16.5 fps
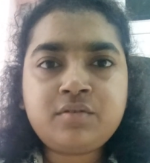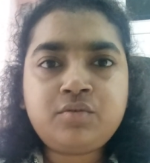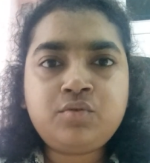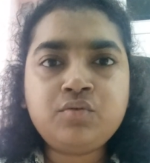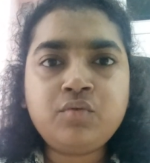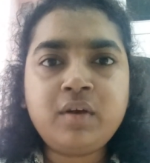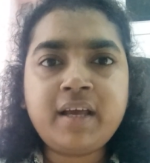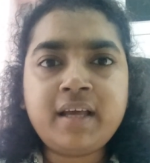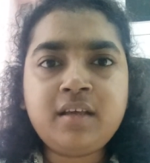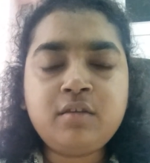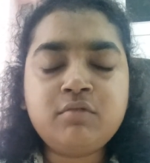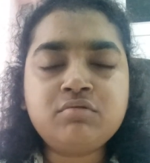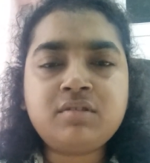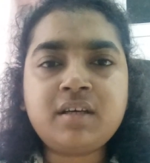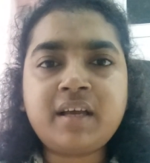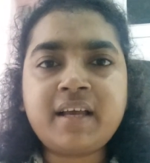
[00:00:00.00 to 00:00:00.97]
to
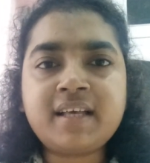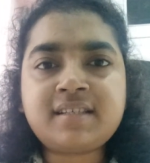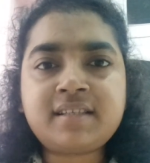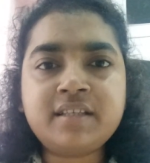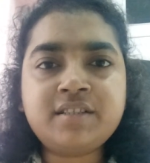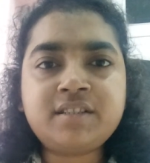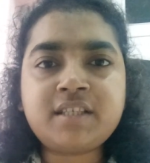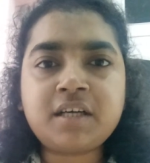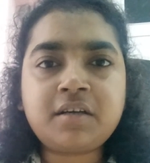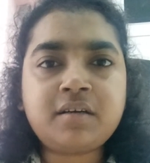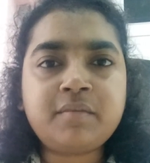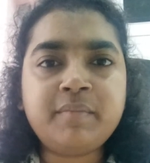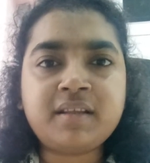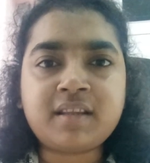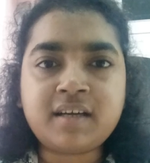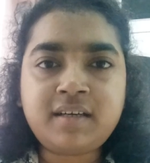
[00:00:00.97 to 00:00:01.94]
use the guess and check
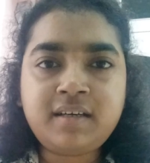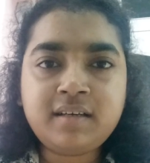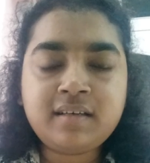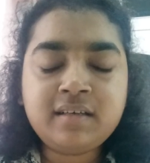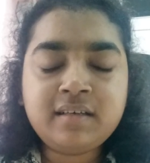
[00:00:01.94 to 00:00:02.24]
method.